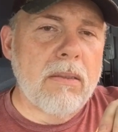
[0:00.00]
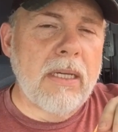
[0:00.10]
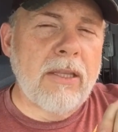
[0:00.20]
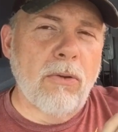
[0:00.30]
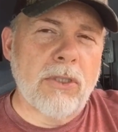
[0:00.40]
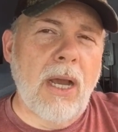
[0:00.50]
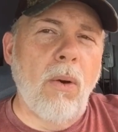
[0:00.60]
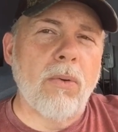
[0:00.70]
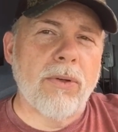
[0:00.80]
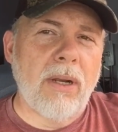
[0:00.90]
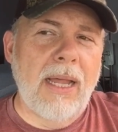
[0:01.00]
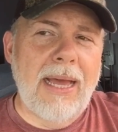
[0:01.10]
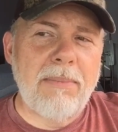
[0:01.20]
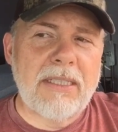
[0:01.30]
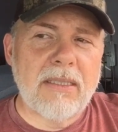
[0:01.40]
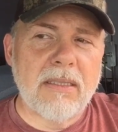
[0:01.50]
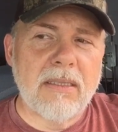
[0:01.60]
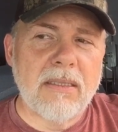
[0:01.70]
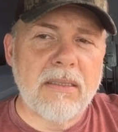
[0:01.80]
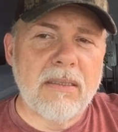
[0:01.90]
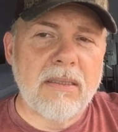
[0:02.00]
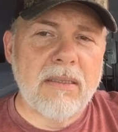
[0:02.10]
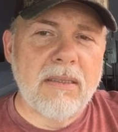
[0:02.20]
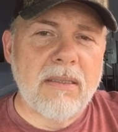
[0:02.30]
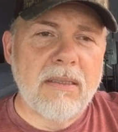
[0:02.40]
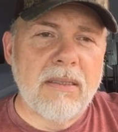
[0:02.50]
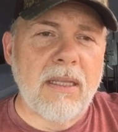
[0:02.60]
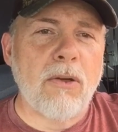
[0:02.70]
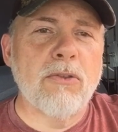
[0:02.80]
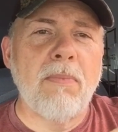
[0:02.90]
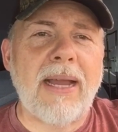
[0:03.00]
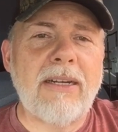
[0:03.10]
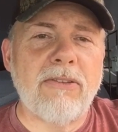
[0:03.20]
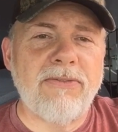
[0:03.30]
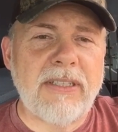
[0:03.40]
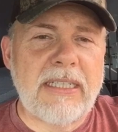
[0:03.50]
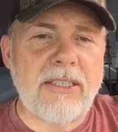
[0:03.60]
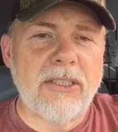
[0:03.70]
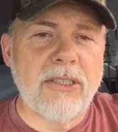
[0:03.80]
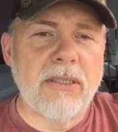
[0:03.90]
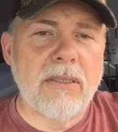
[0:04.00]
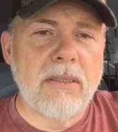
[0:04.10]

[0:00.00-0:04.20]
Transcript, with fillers: in those colder climates, those male fish